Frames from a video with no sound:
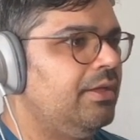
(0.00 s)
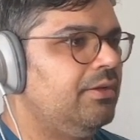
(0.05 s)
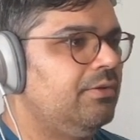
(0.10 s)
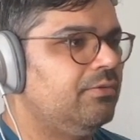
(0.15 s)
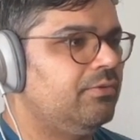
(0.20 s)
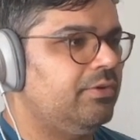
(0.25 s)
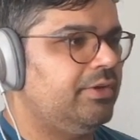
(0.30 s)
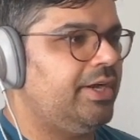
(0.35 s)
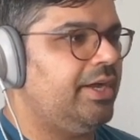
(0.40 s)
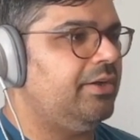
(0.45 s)

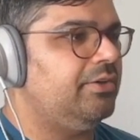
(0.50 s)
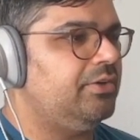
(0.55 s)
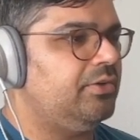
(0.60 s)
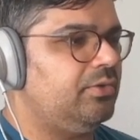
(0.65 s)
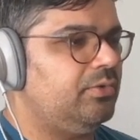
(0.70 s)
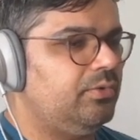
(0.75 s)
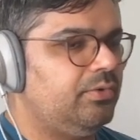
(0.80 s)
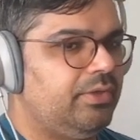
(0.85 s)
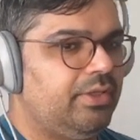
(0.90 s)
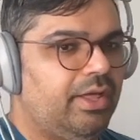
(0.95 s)
For now,
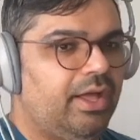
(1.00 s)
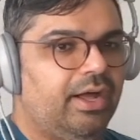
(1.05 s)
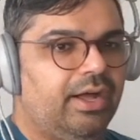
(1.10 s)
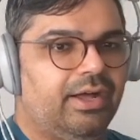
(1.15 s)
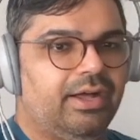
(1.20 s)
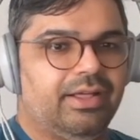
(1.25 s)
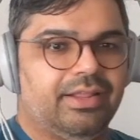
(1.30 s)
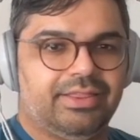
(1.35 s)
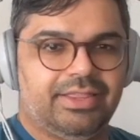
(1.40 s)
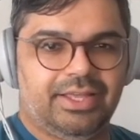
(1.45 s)
though,
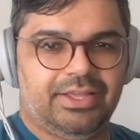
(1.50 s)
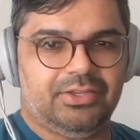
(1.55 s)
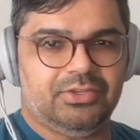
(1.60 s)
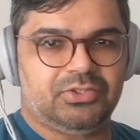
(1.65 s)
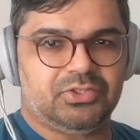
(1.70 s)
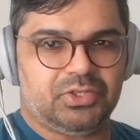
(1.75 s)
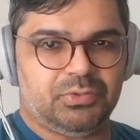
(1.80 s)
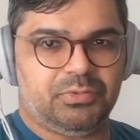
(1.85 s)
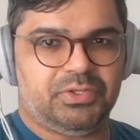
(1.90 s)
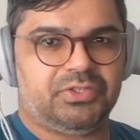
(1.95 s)
thank you
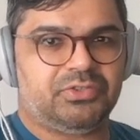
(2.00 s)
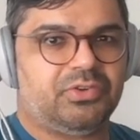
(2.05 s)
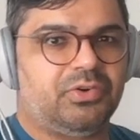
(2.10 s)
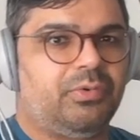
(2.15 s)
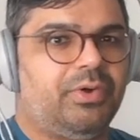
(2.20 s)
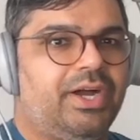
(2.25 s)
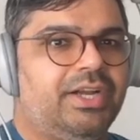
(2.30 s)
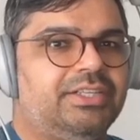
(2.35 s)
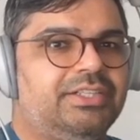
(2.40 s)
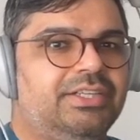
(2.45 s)
so much for
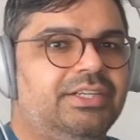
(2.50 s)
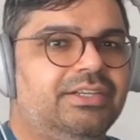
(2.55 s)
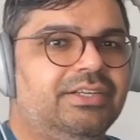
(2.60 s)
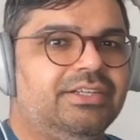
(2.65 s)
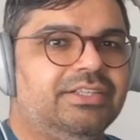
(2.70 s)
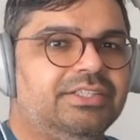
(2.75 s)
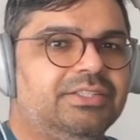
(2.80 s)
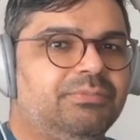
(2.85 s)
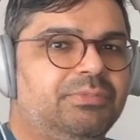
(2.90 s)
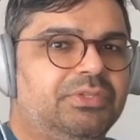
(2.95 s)
watching.
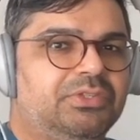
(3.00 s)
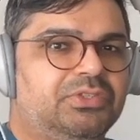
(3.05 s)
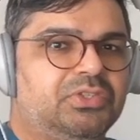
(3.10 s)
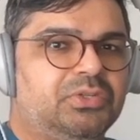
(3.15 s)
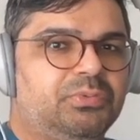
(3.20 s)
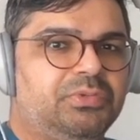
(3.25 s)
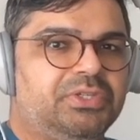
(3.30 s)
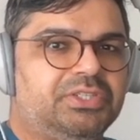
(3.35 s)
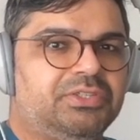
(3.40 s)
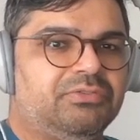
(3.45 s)
It's been so
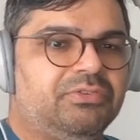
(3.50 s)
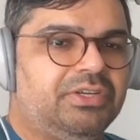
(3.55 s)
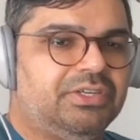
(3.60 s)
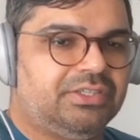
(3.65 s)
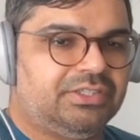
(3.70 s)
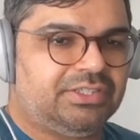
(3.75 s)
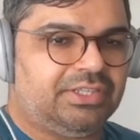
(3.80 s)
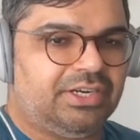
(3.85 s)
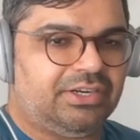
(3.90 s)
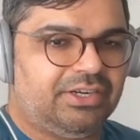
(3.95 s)
much fun
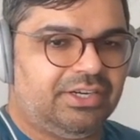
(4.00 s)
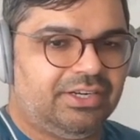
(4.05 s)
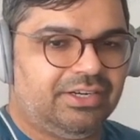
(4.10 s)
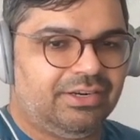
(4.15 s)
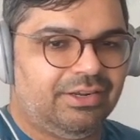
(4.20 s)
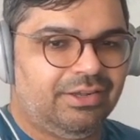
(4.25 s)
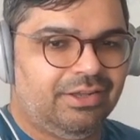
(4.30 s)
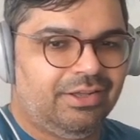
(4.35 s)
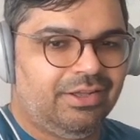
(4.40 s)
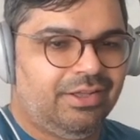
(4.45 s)
sharing
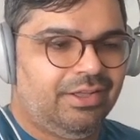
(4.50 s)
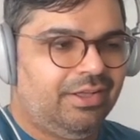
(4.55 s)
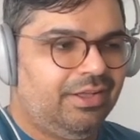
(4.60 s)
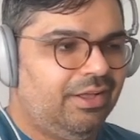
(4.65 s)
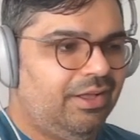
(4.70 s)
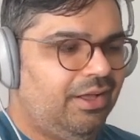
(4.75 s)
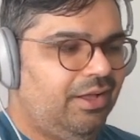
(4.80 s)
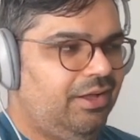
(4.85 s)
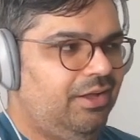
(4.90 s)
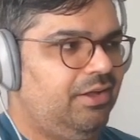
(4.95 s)

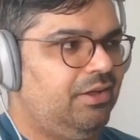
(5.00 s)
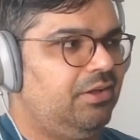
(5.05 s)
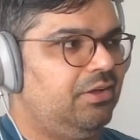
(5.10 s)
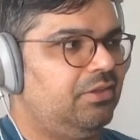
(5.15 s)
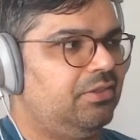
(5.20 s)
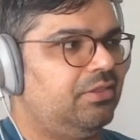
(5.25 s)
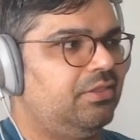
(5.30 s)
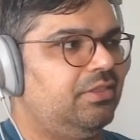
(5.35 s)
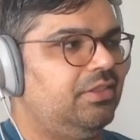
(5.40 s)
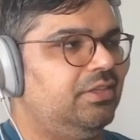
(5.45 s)

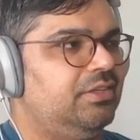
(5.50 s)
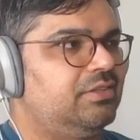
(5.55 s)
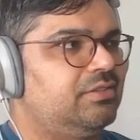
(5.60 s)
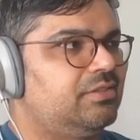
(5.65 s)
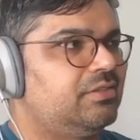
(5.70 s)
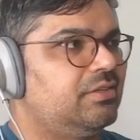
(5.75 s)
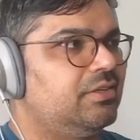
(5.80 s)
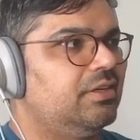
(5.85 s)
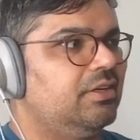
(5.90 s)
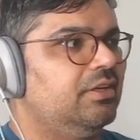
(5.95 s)
the
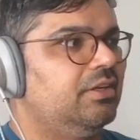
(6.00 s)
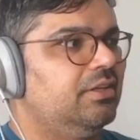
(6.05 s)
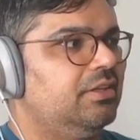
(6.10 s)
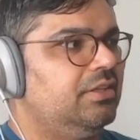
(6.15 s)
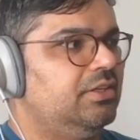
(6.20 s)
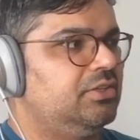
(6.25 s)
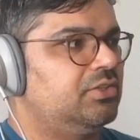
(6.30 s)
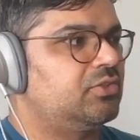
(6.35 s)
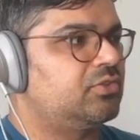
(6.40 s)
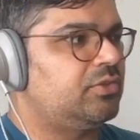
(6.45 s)

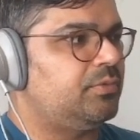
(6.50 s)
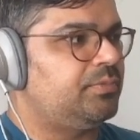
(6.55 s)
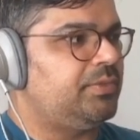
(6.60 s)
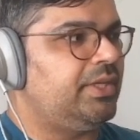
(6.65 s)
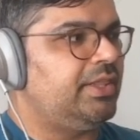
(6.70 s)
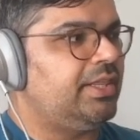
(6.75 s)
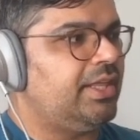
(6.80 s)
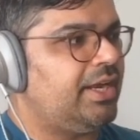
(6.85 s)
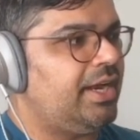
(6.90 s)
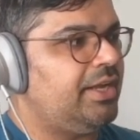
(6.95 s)
scripting
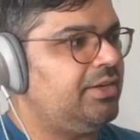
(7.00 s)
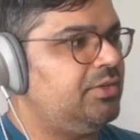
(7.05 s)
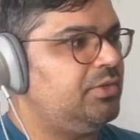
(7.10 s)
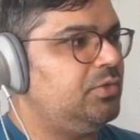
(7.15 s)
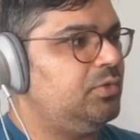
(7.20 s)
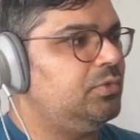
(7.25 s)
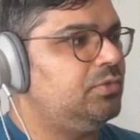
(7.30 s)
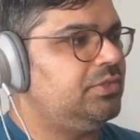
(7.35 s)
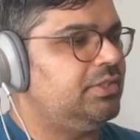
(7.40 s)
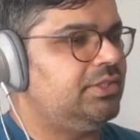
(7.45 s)
that I
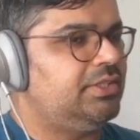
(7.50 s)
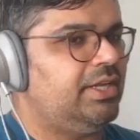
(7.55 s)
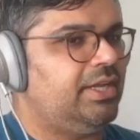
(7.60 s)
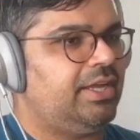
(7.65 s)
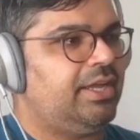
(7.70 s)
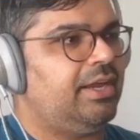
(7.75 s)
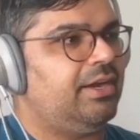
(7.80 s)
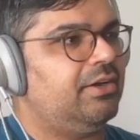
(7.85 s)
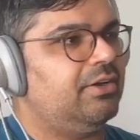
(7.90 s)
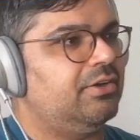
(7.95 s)
do to take
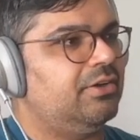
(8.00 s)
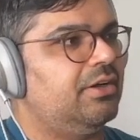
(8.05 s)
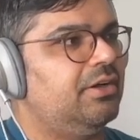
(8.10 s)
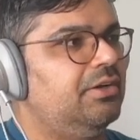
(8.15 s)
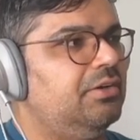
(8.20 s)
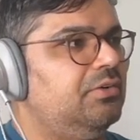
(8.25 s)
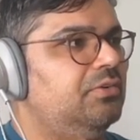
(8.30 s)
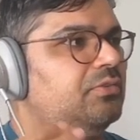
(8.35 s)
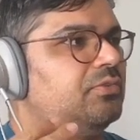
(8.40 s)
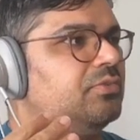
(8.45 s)
care
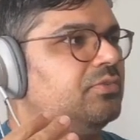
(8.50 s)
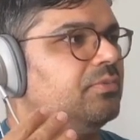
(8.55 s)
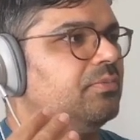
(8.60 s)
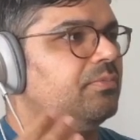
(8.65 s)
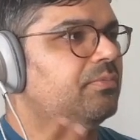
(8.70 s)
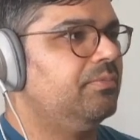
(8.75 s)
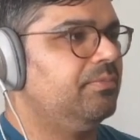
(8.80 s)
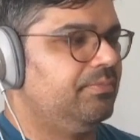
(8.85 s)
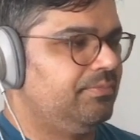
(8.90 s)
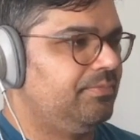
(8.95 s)
of
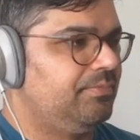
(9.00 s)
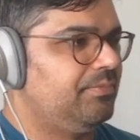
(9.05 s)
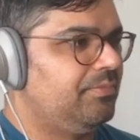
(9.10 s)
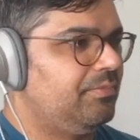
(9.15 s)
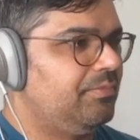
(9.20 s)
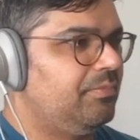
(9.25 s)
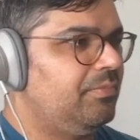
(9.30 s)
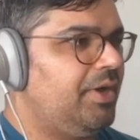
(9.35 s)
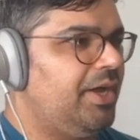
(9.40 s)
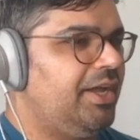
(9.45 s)

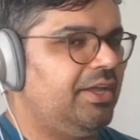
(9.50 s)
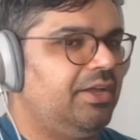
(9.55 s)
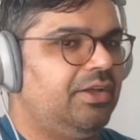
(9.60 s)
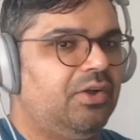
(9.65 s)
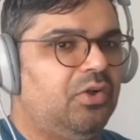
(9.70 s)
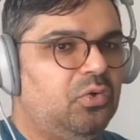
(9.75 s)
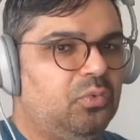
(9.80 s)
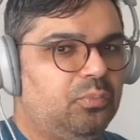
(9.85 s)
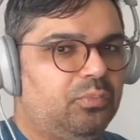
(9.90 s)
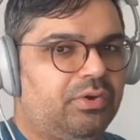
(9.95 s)
my
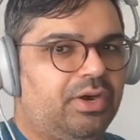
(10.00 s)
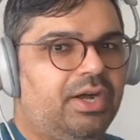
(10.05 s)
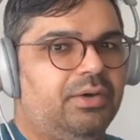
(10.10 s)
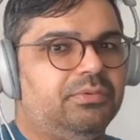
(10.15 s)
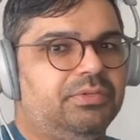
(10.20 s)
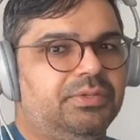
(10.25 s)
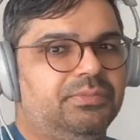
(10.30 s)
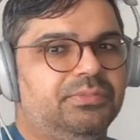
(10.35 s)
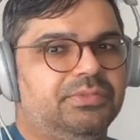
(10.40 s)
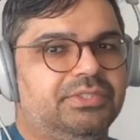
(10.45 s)
own
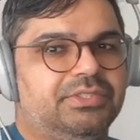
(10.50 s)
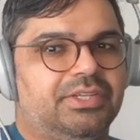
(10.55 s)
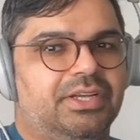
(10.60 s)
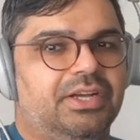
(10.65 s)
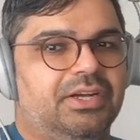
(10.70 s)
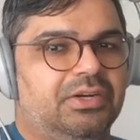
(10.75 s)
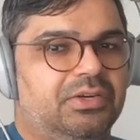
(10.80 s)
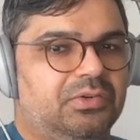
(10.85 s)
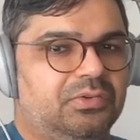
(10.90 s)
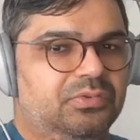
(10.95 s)
problems
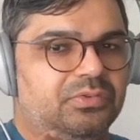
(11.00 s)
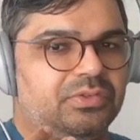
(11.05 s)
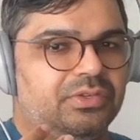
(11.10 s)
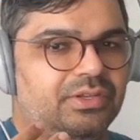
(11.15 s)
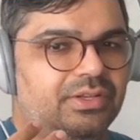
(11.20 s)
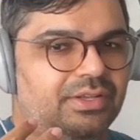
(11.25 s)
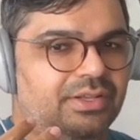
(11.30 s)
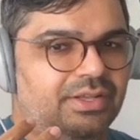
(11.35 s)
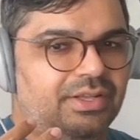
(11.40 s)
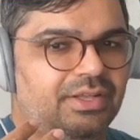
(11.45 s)
of
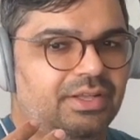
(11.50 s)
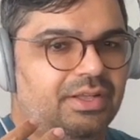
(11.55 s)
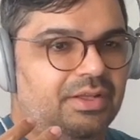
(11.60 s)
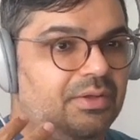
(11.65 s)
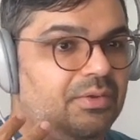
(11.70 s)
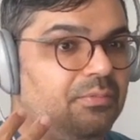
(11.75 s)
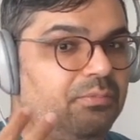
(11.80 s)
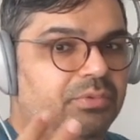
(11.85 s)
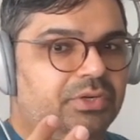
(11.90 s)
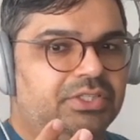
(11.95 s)

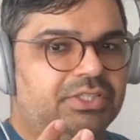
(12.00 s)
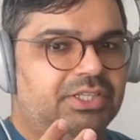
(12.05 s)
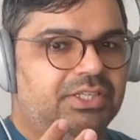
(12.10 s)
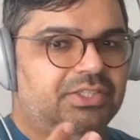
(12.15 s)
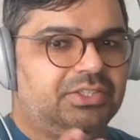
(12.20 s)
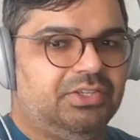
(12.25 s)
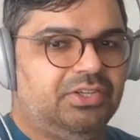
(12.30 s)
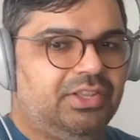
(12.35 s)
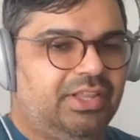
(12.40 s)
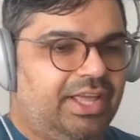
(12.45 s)
pushing
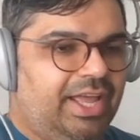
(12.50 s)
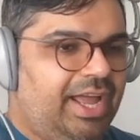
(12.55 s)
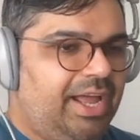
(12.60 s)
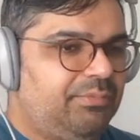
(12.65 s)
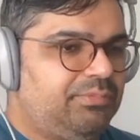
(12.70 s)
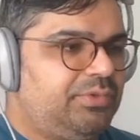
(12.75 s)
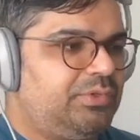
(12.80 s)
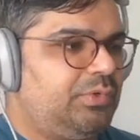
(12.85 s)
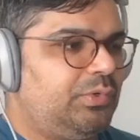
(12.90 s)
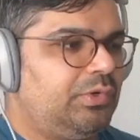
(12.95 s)
to the App
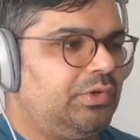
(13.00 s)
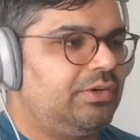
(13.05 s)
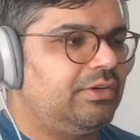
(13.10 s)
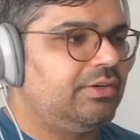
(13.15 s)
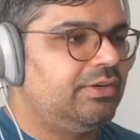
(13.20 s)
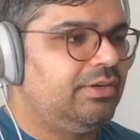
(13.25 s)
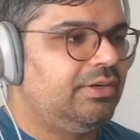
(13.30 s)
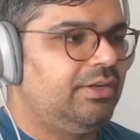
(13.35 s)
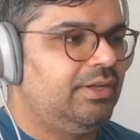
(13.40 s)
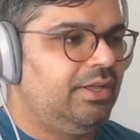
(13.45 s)
Store.
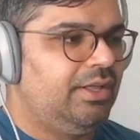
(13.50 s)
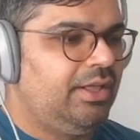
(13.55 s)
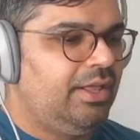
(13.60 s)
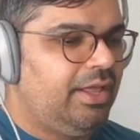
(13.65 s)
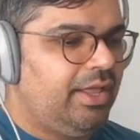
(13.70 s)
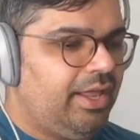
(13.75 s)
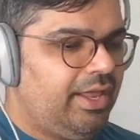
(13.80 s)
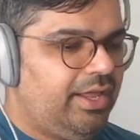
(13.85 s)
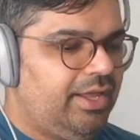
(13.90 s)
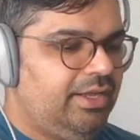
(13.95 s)

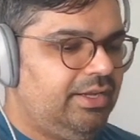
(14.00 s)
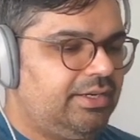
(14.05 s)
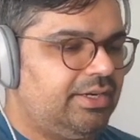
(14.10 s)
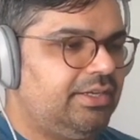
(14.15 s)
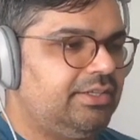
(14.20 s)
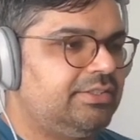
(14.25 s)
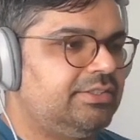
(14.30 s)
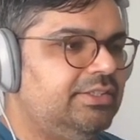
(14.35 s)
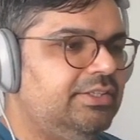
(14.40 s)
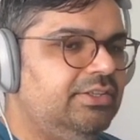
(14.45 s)
And I'll
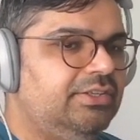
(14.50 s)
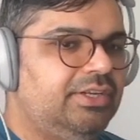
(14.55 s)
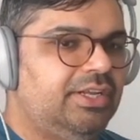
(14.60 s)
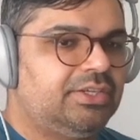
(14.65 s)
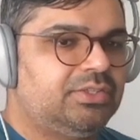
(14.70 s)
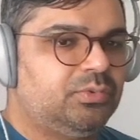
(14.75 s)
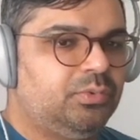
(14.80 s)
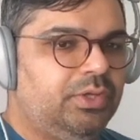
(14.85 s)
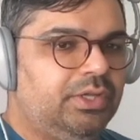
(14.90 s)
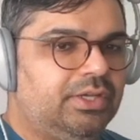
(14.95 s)
see you
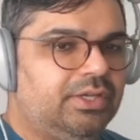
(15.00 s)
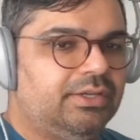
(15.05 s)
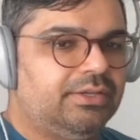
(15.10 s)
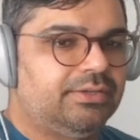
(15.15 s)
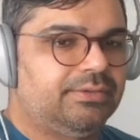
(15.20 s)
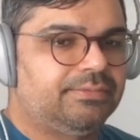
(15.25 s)
next week.